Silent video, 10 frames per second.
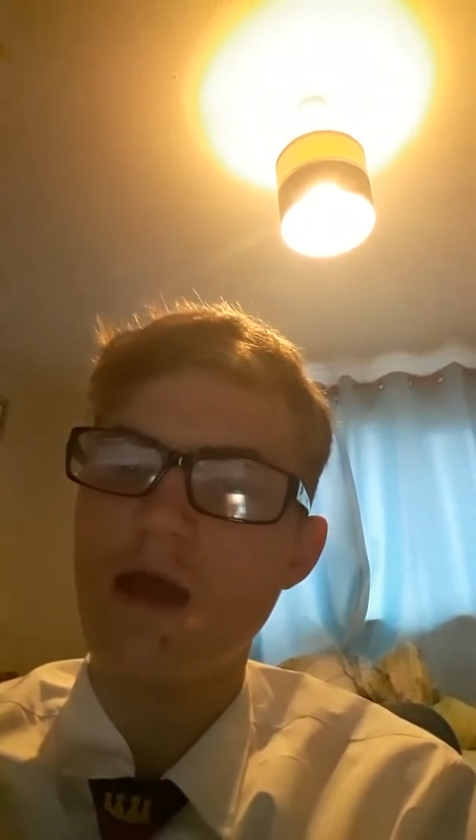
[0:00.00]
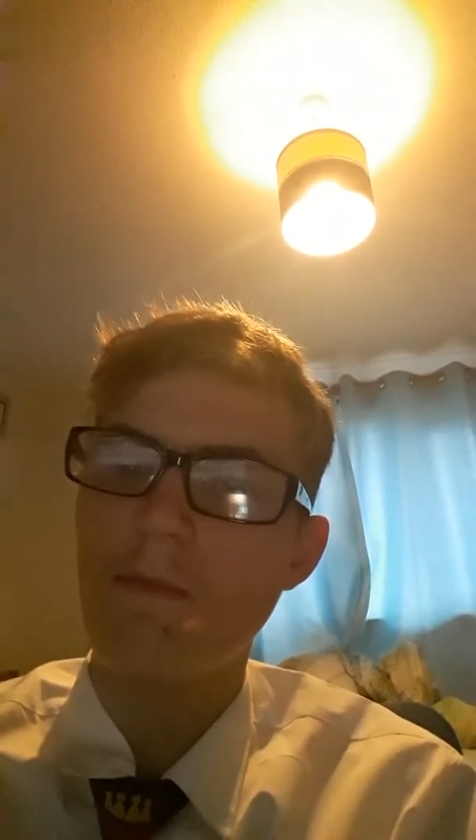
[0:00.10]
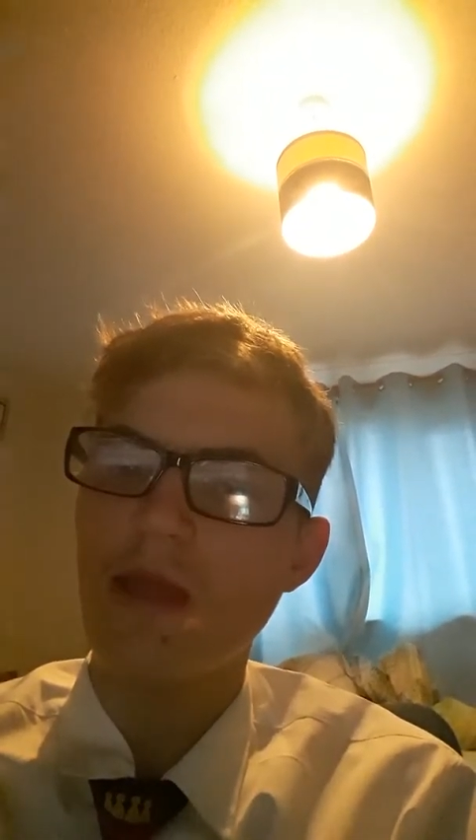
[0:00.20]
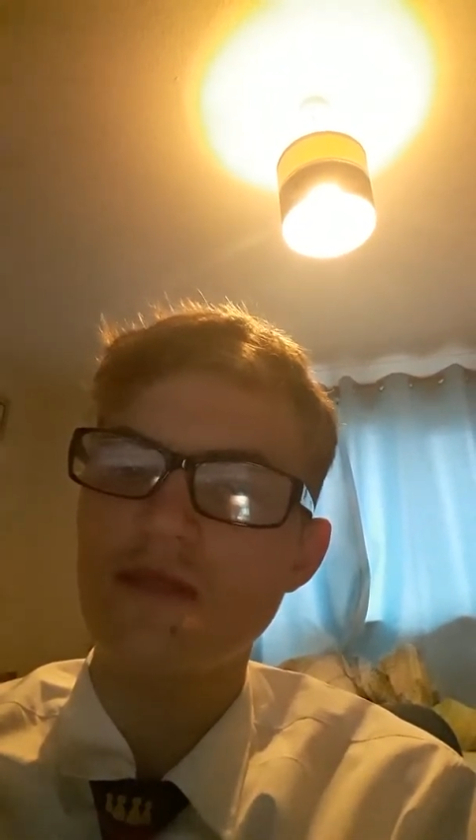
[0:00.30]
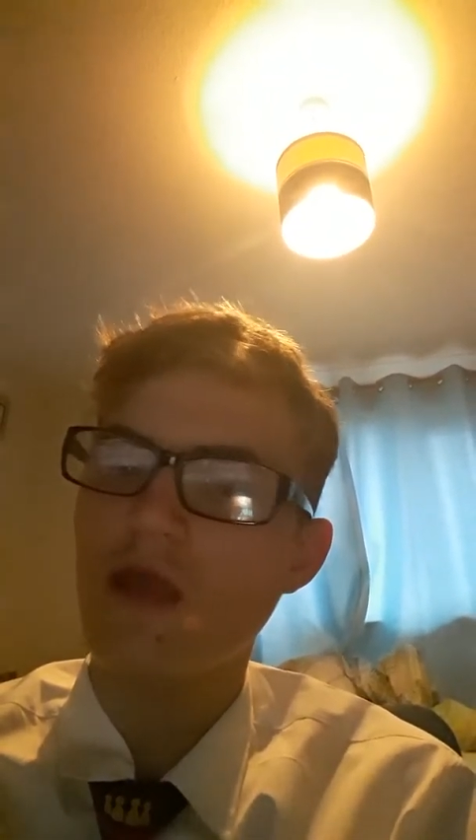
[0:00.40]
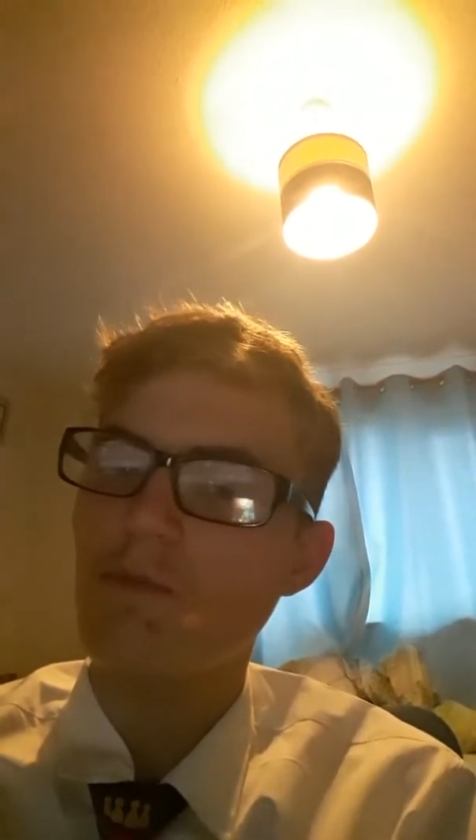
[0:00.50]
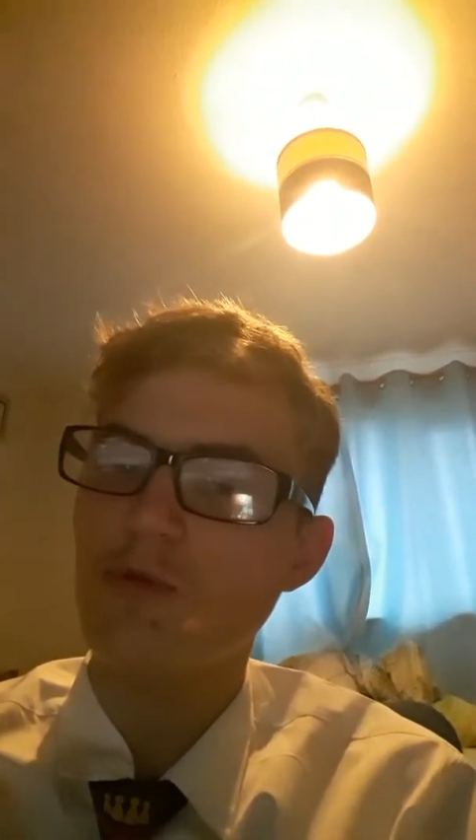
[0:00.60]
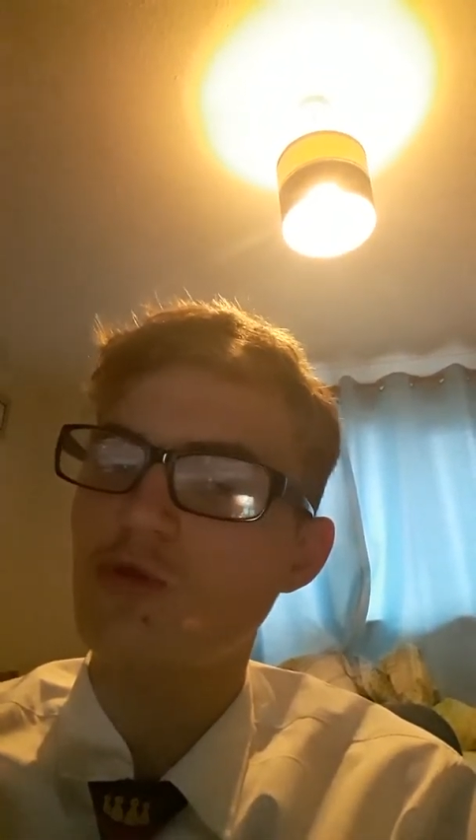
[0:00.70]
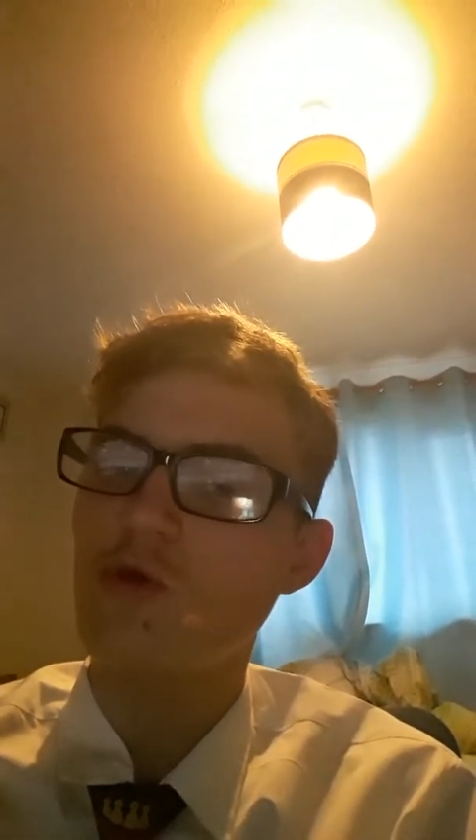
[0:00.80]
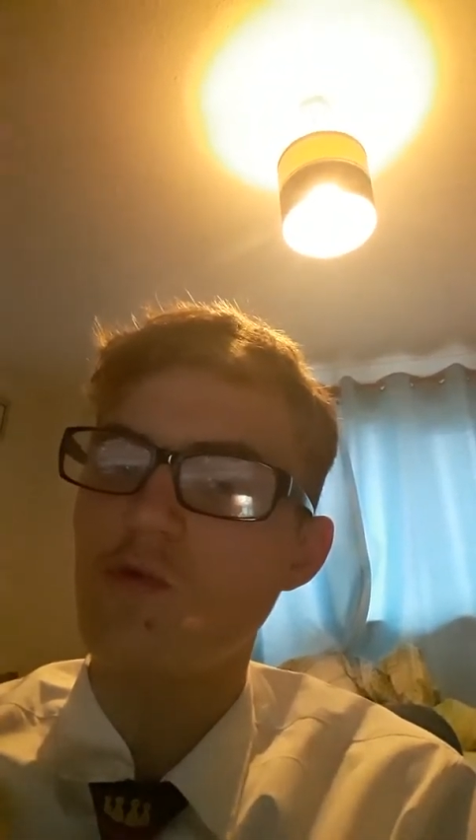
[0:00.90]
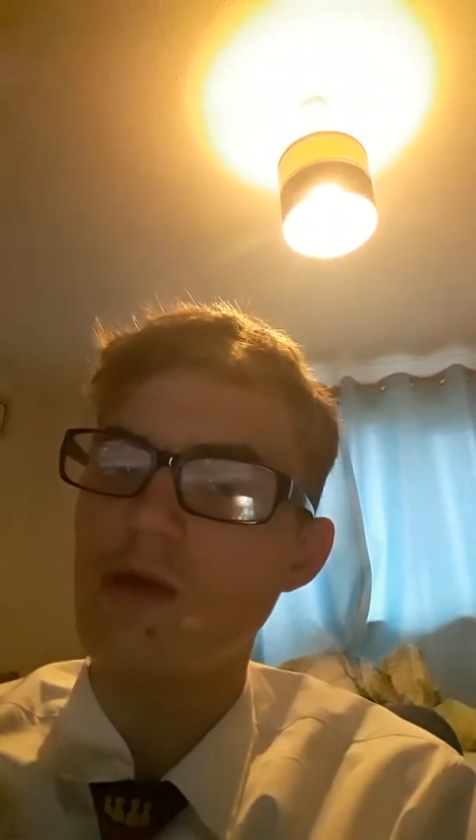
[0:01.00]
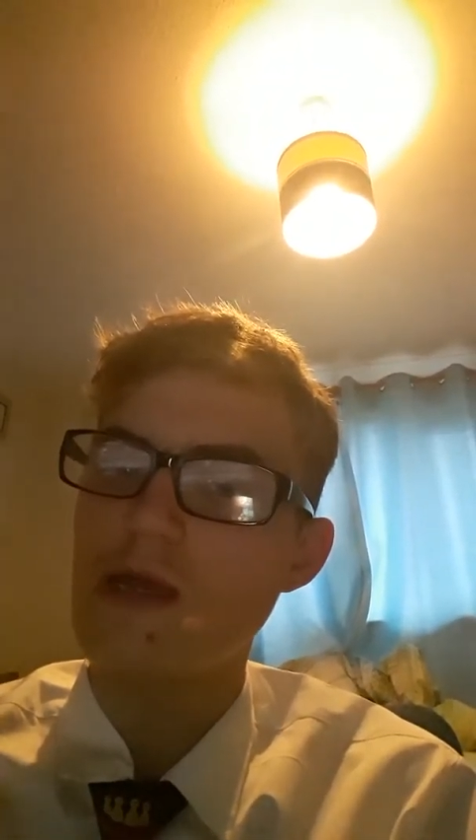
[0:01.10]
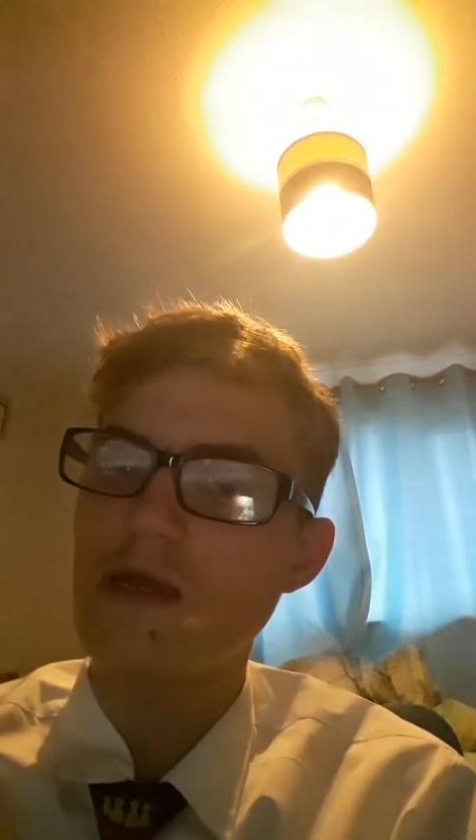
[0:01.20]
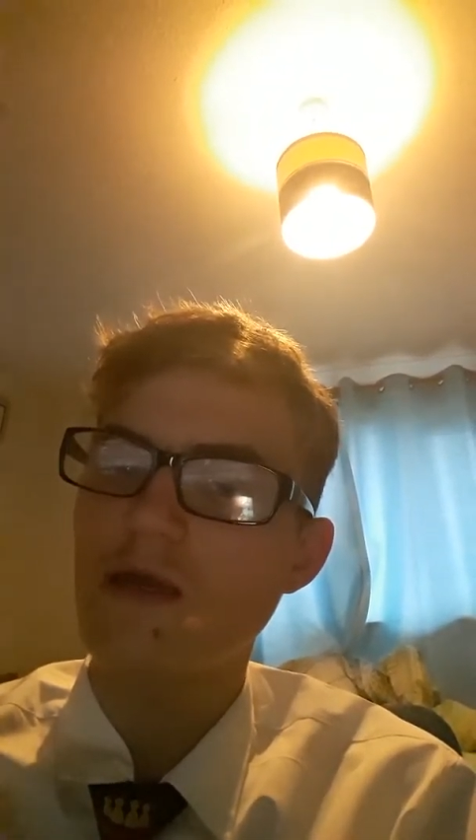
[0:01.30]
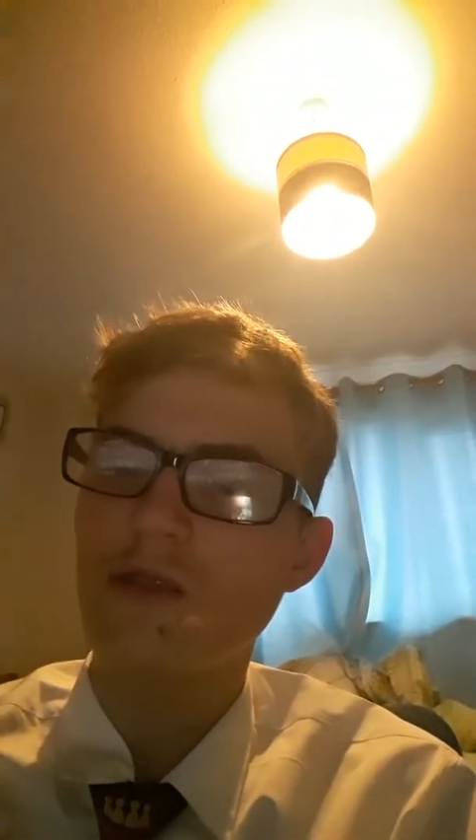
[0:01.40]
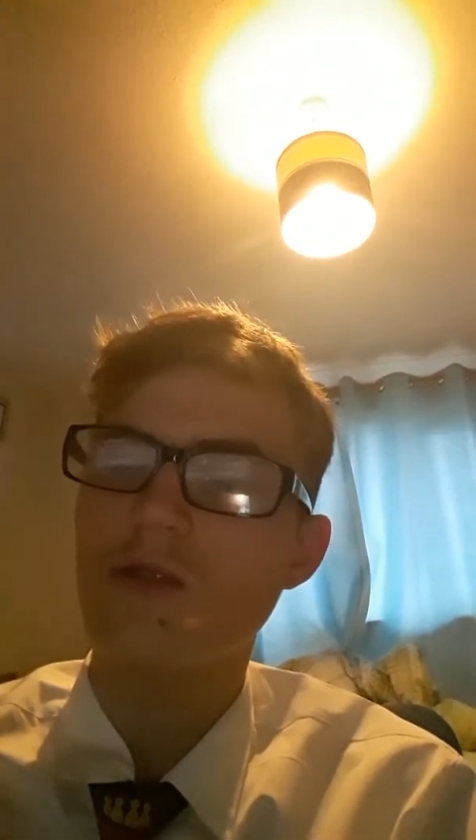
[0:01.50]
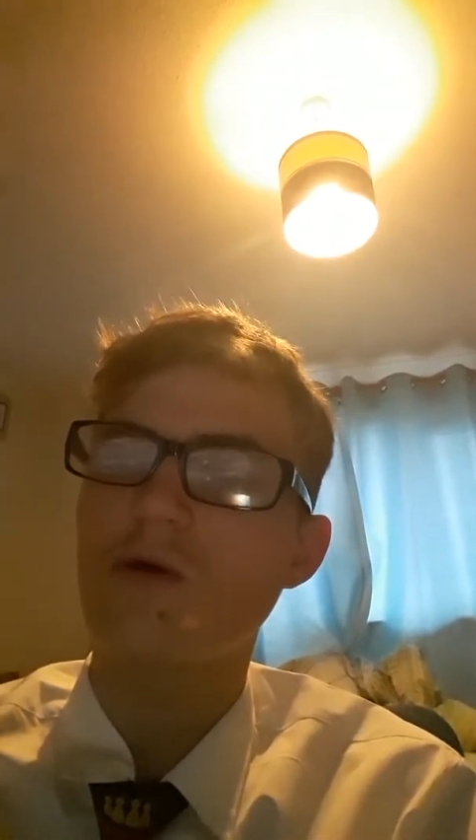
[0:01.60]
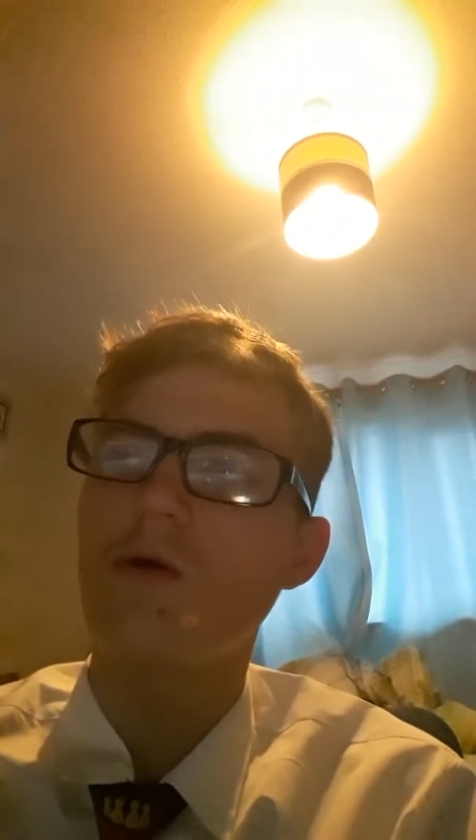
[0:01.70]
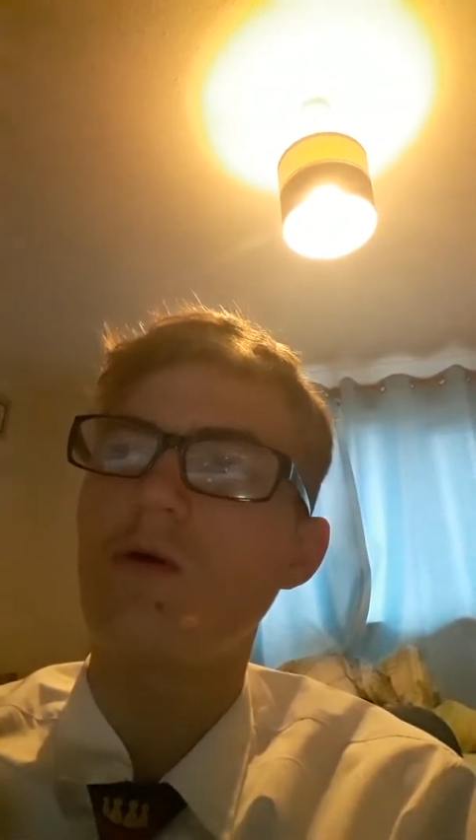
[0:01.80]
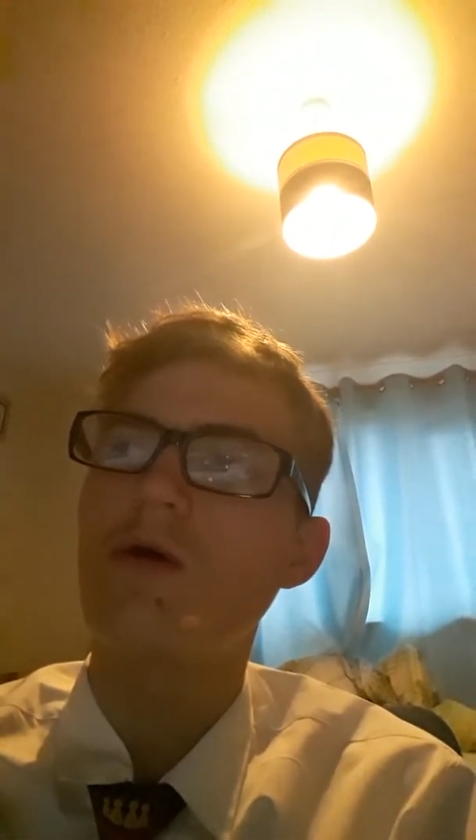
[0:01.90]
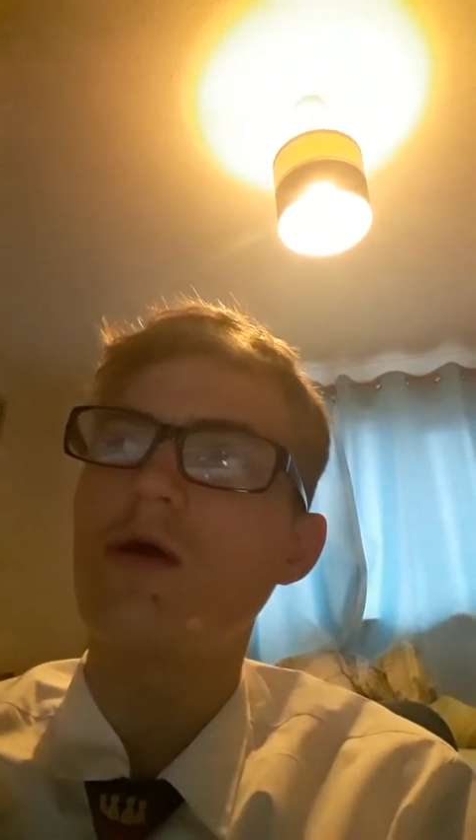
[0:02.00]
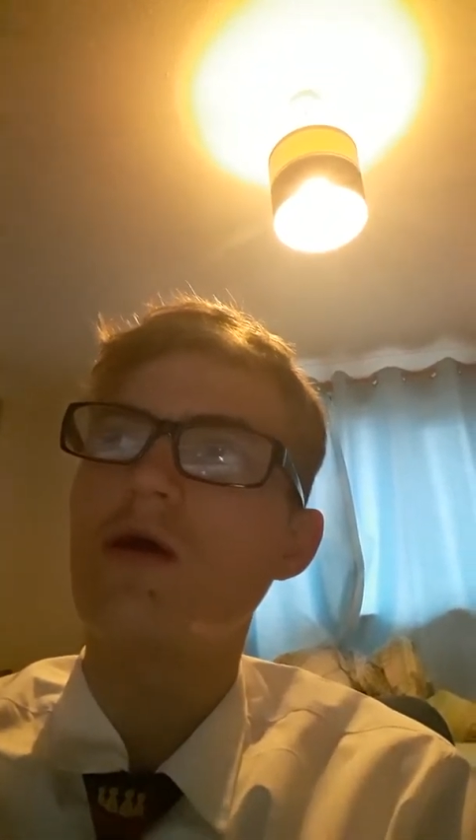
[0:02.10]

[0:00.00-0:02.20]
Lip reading: I might take about 2 weeks, so